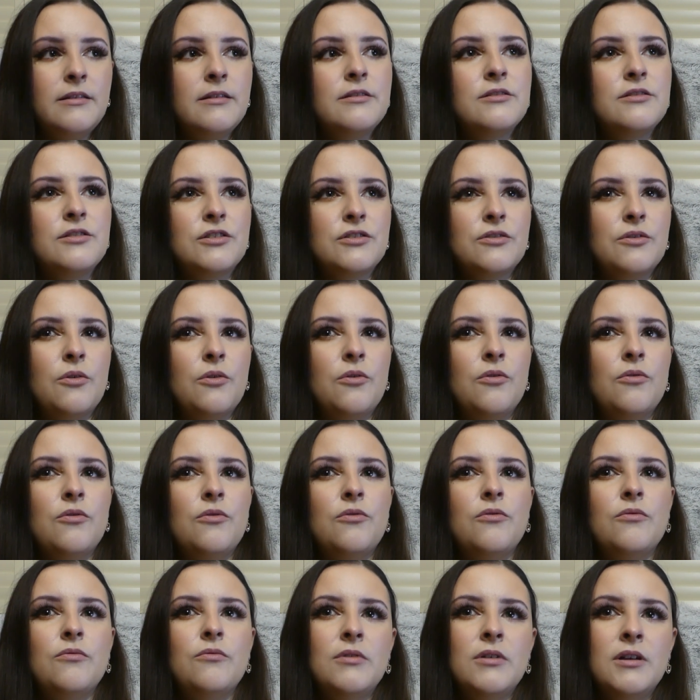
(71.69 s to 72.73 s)
So
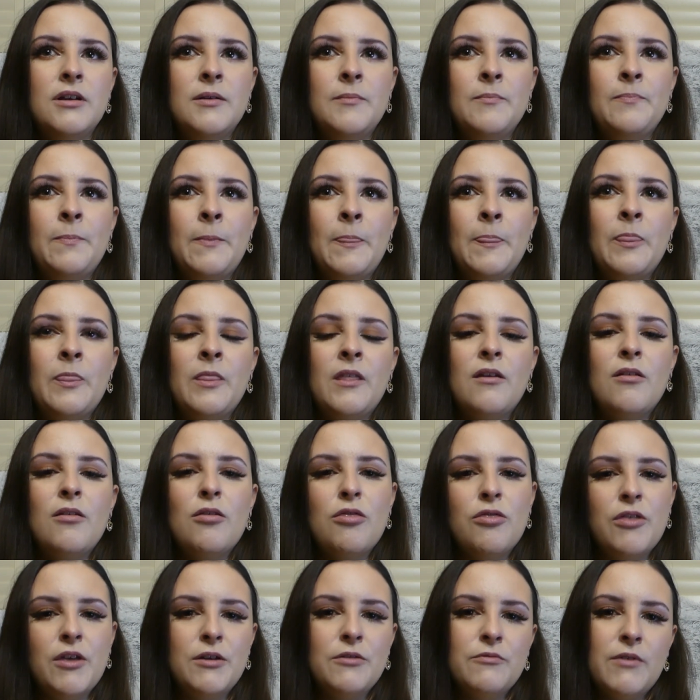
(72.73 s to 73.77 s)

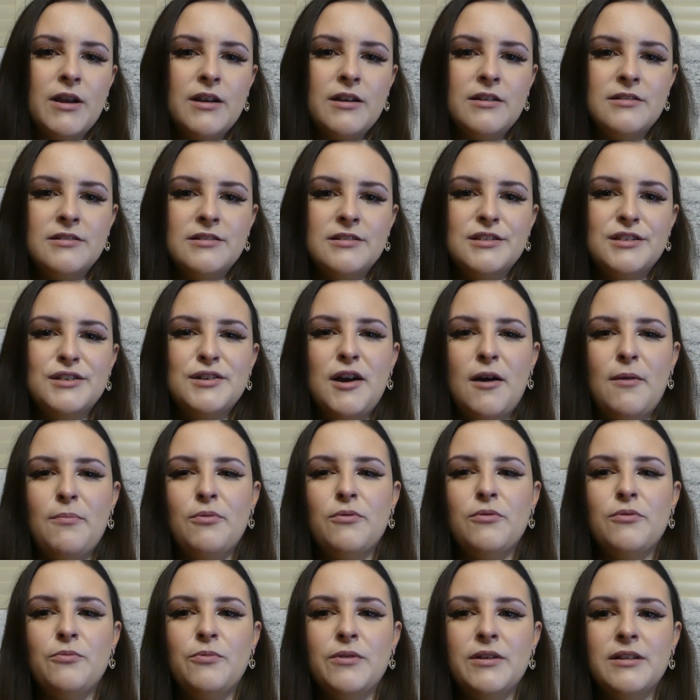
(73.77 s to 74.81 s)
thin retinas
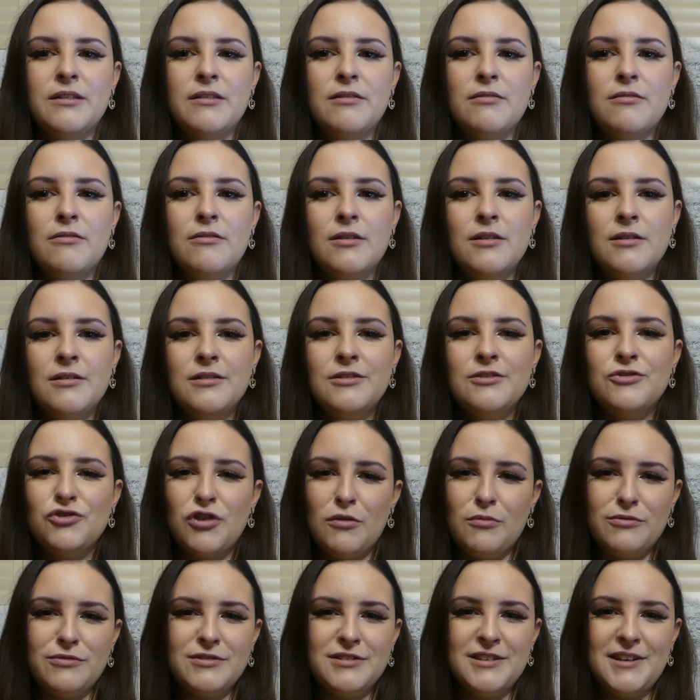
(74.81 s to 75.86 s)
coupled with
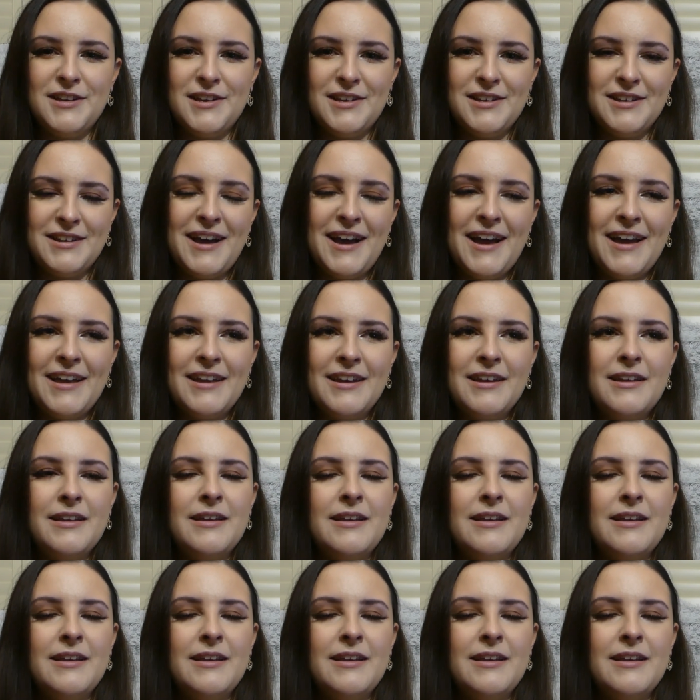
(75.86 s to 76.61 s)
trouble seeing at night,